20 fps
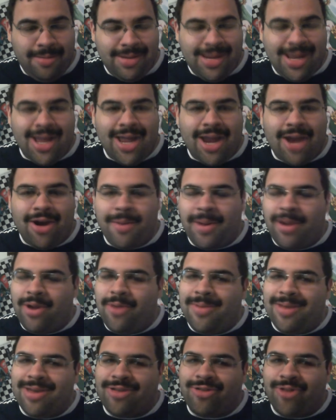But then I don't know about
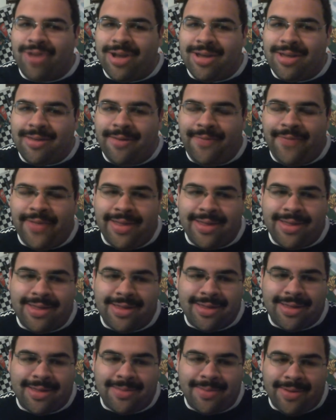New Mystery, so
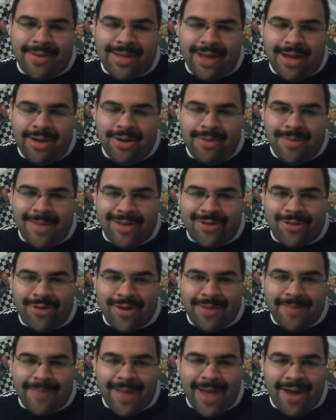this is also a New
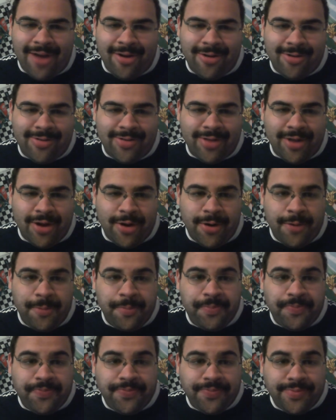Mystery banner.
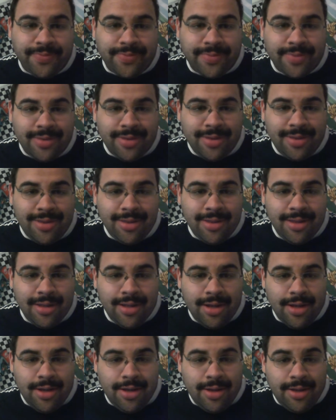So
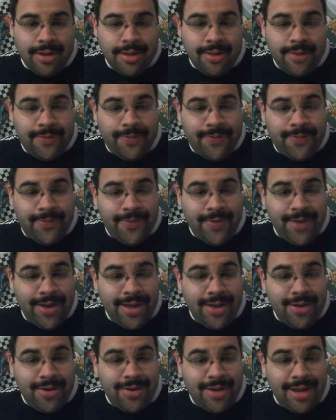the
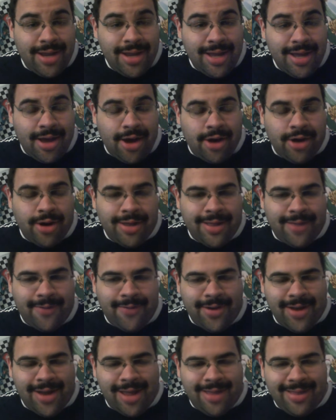free unit is, oh no, it's
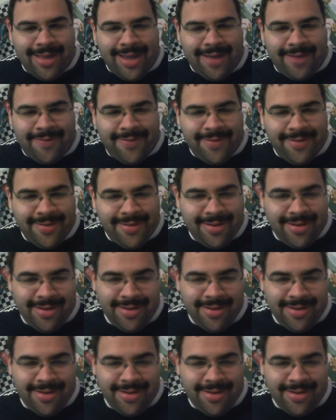not free. That's Leaf.